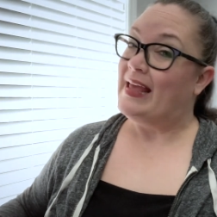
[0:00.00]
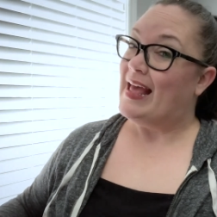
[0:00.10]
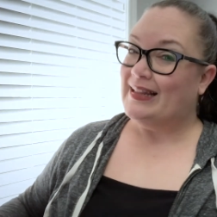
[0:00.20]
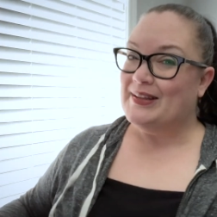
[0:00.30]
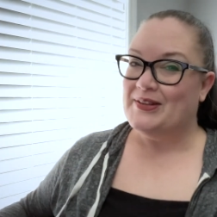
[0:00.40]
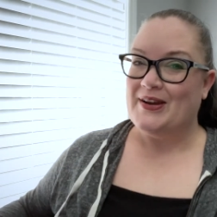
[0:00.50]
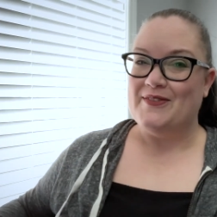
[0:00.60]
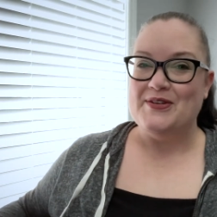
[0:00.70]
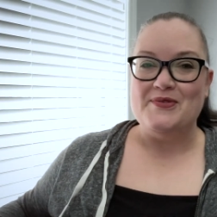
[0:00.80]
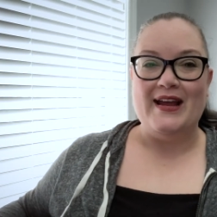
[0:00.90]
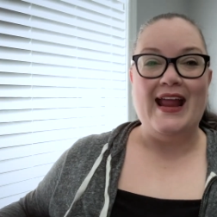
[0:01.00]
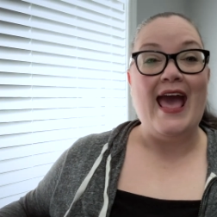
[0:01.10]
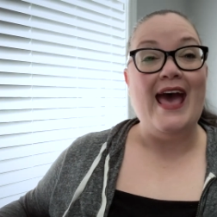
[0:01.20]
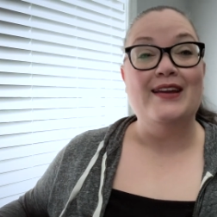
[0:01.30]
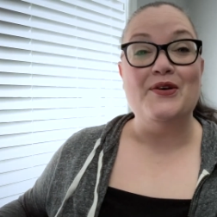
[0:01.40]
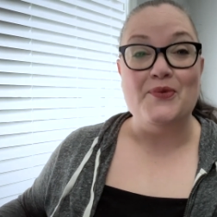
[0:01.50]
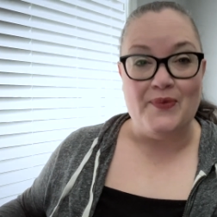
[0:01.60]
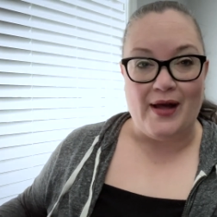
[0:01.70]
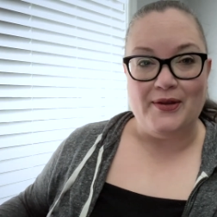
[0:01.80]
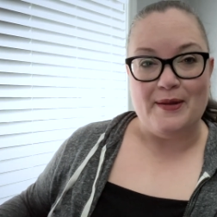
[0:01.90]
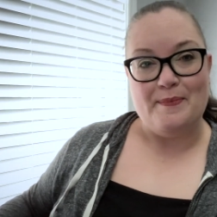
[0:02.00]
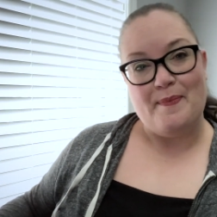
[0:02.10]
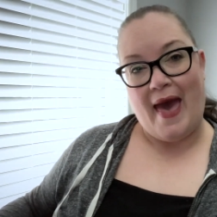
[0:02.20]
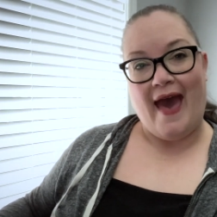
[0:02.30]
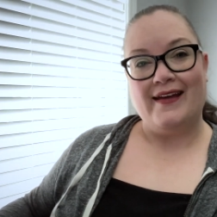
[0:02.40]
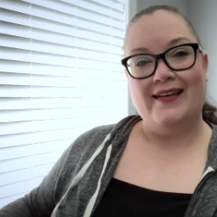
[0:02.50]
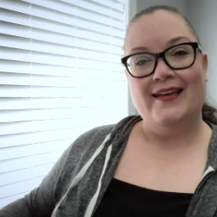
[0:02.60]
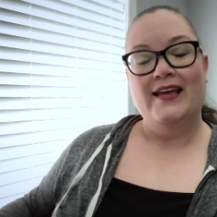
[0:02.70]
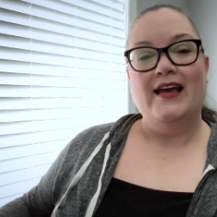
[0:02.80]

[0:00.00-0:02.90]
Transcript: Hello there, everyone, and welcome back.